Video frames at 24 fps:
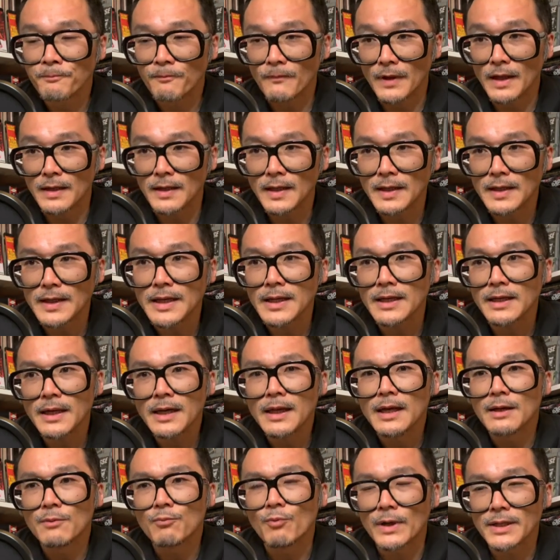And indeed,
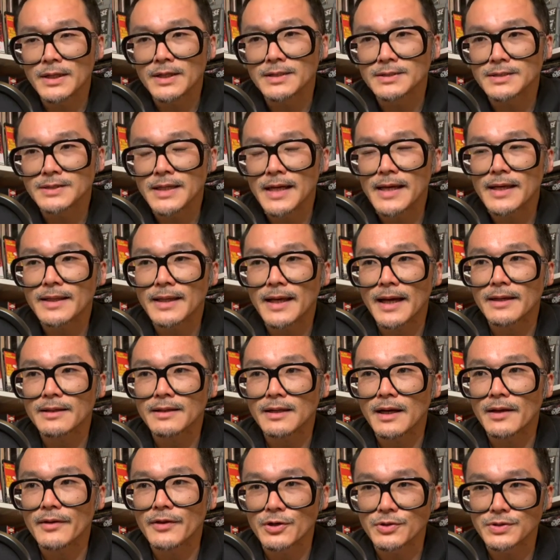one can say that
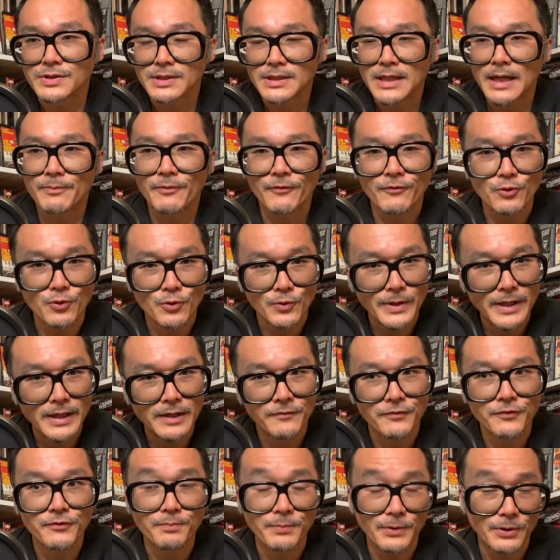there's a type of creative
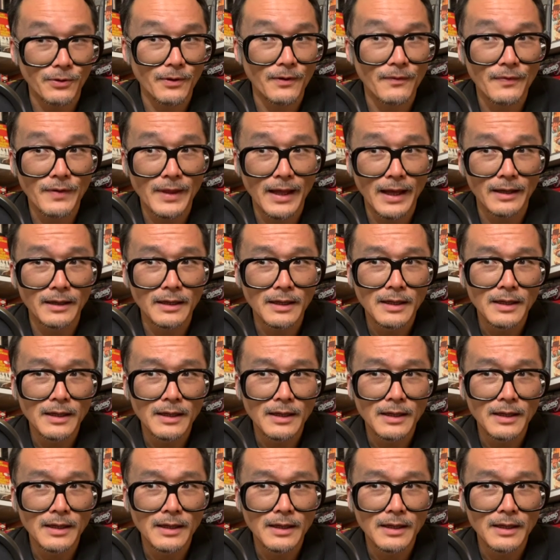spirit that